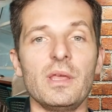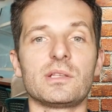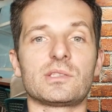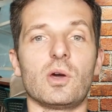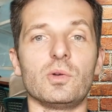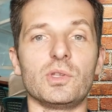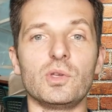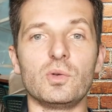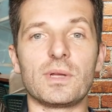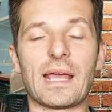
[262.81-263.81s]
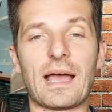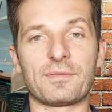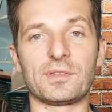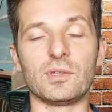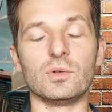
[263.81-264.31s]
So you would
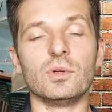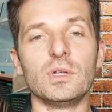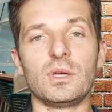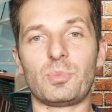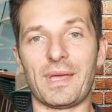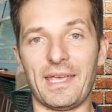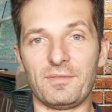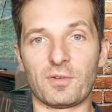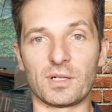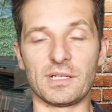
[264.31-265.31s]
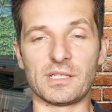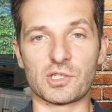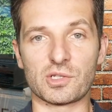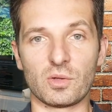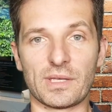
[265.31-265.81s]
have to pay for an
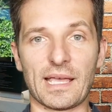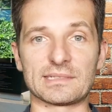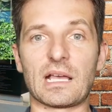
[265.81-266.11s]
additional guest.